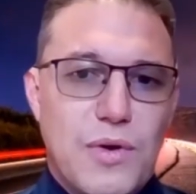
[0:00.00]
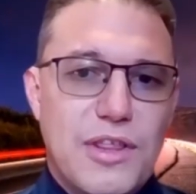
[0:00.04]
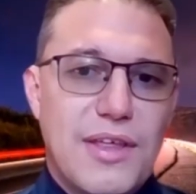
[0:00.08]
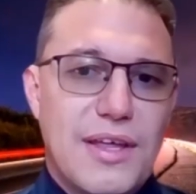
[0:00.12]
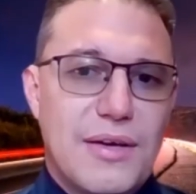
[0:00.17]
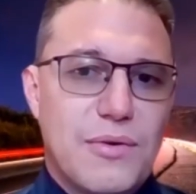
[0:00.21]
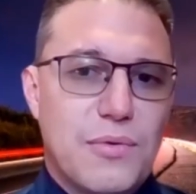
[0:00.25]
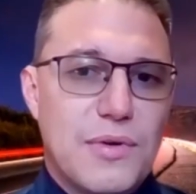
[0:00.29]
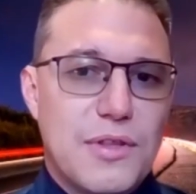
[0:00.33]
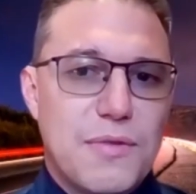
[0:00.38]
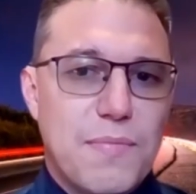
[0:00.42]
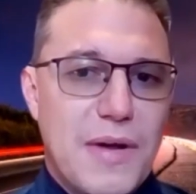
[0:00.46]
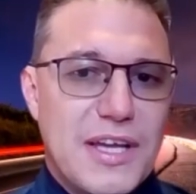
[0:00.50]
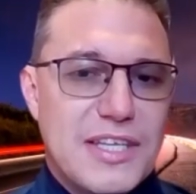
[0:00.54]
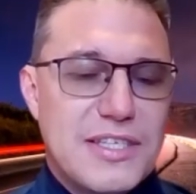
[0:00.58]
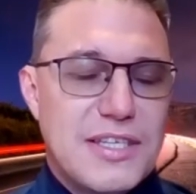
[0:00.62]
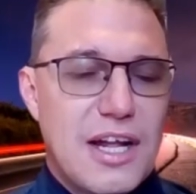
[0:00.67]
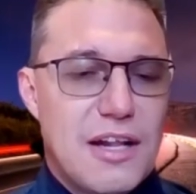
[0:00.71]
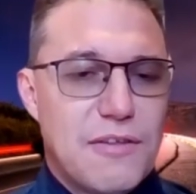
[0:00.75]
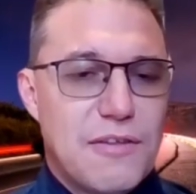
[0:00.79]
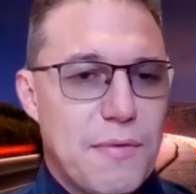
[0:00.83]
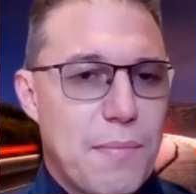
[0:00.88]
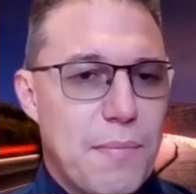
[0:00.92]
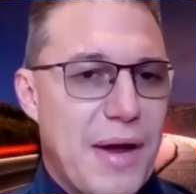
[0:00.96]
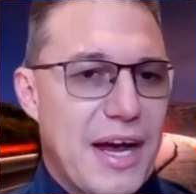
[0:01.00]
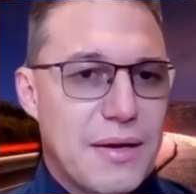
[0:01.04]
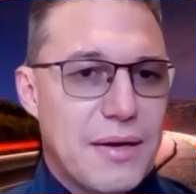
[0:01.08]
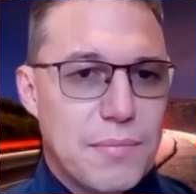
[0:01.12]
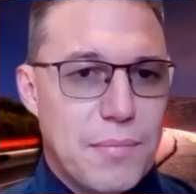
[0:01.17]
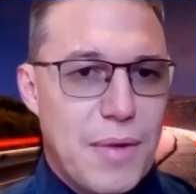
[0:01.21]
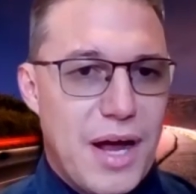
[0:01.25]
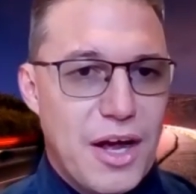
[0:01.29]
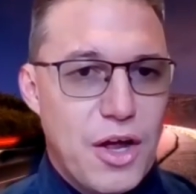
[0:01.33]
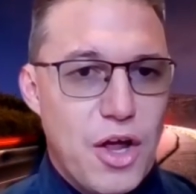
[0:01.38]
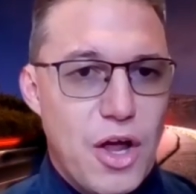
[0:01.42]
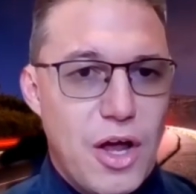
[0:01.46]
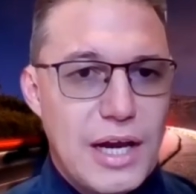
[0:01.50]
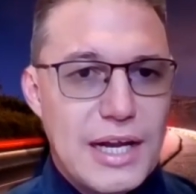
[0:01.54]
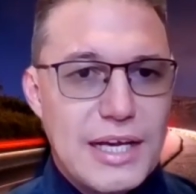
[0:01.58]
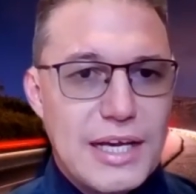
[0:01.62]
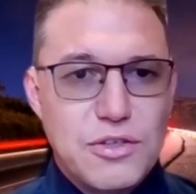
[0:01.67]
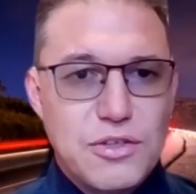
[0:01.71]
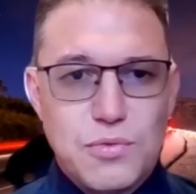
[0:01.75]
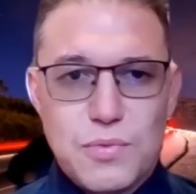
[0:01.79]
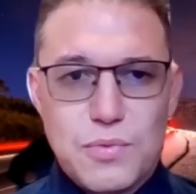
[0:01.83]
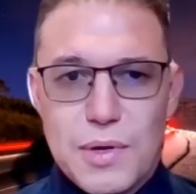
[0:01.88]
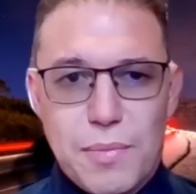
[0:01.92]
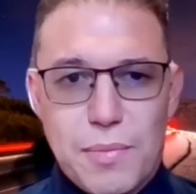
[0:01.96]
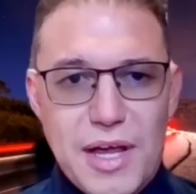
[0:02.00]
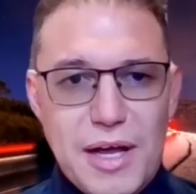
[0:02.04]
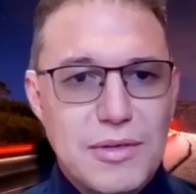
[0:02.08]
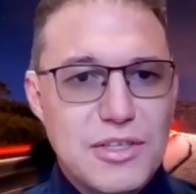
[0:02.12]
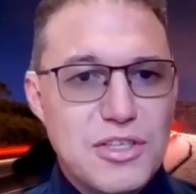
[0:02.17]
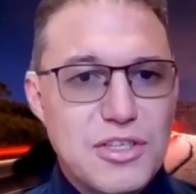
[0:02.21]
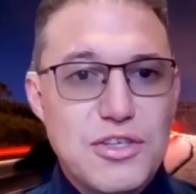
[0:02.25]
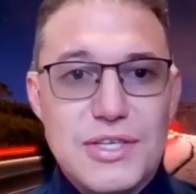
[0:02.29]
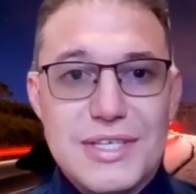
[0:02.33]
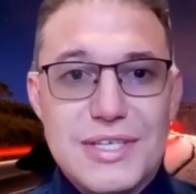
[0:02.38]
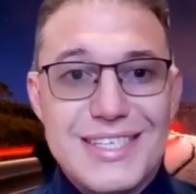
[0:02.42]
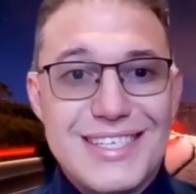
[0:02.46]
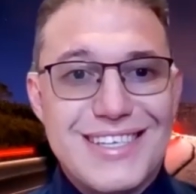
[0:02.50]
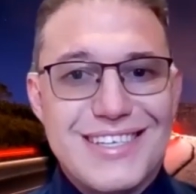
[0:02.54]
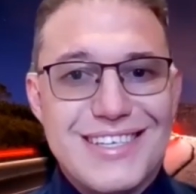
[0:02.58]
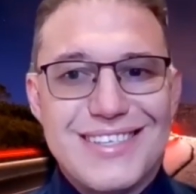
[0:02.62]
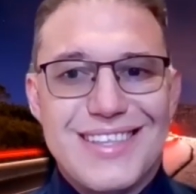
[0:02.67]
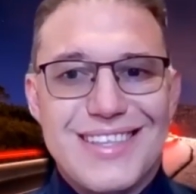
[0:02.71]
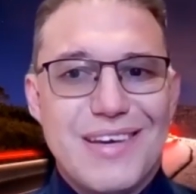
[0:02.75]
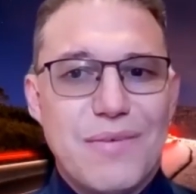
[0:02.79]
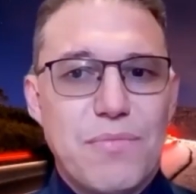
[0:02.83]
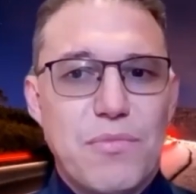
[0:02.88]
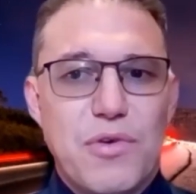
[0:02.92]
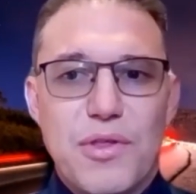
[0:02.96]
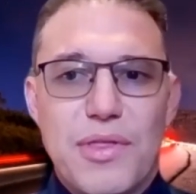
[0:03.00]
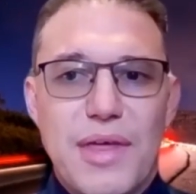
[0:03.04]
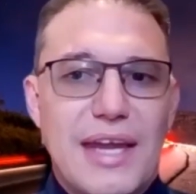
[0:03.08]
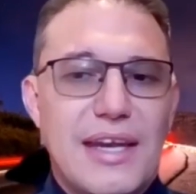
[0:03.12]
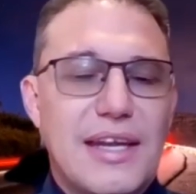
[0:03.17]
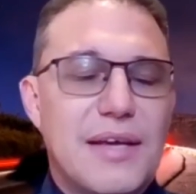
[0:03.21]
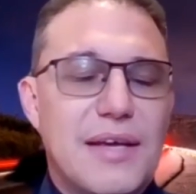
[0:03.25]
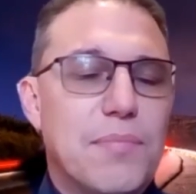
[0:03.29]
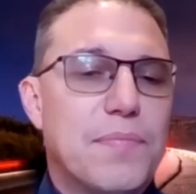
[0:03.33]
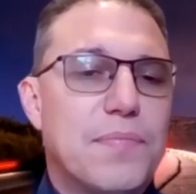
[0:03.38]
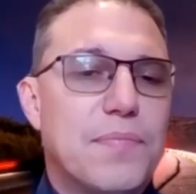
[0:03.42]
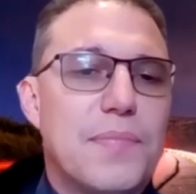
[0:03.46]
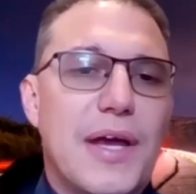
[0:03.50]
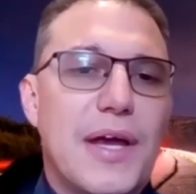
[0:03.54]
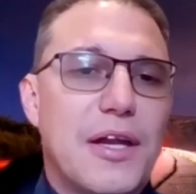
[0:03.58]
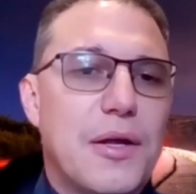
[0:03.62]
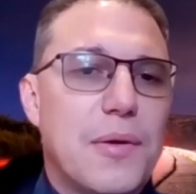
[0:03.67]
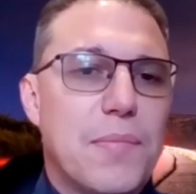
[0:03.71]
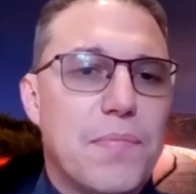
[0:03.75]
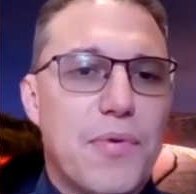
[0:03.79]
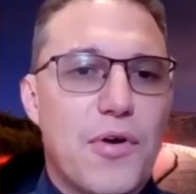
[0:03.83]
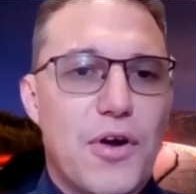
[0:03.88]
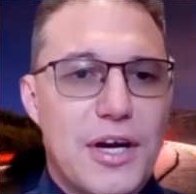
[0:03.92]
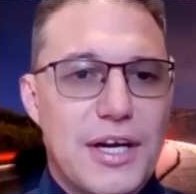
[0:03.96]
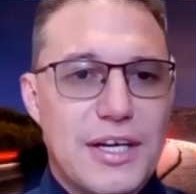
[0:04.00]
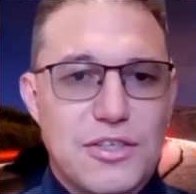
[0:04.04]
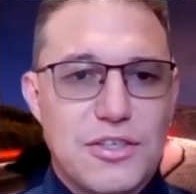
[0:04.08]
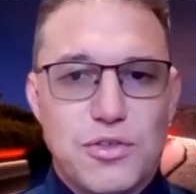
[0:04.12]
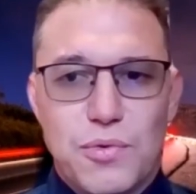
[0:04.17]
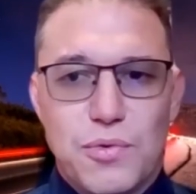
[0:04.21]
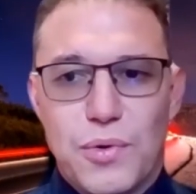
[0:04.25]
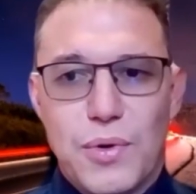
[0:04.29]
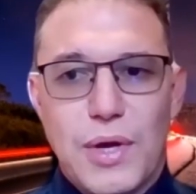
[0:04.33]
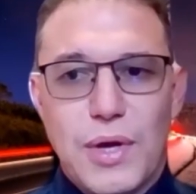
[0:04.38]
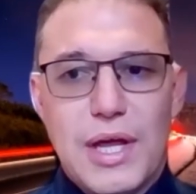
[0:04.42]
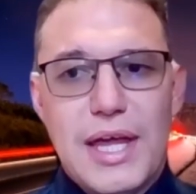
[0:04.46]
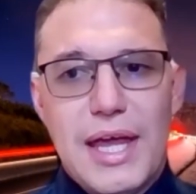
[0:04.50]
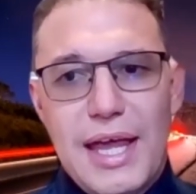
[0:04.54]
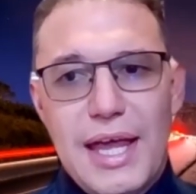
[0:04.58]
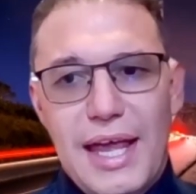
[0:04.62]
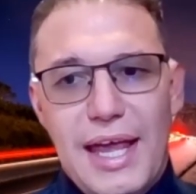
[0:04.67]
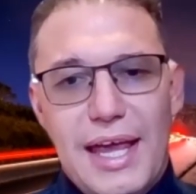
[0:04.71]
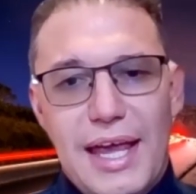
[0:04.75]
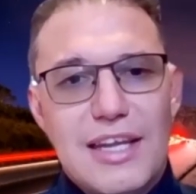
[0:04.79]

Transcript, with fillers: with with myself and my, my colleagues, we'll be able to assist them with any any products or